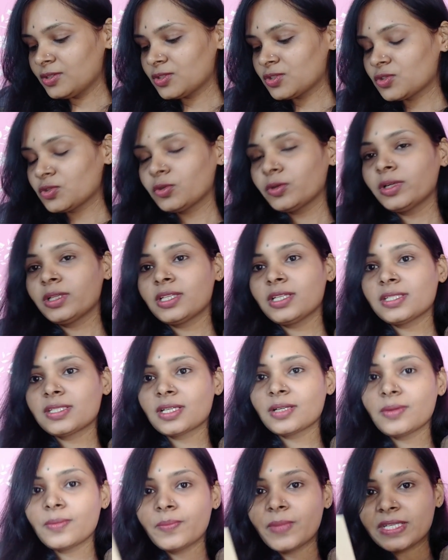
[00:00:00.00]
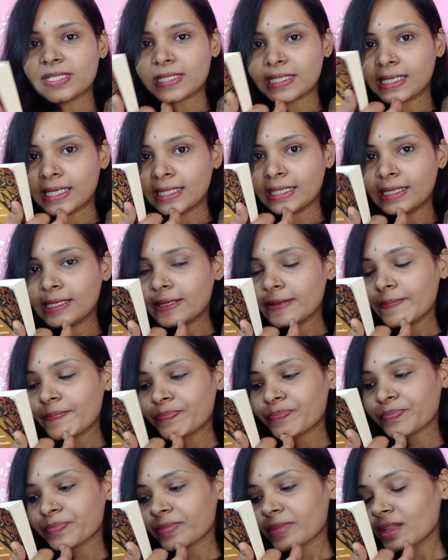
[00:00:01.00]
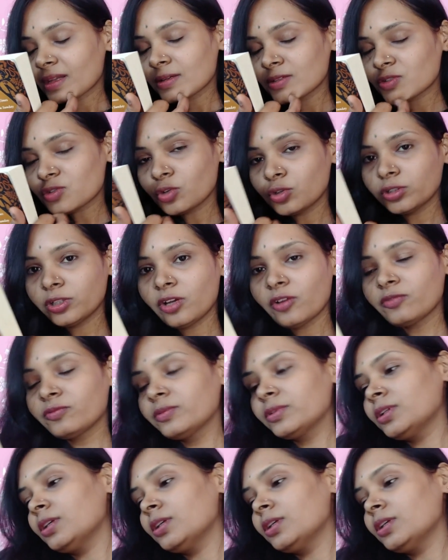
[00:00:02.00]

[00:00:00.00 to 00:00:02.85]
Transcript: So it is a basically story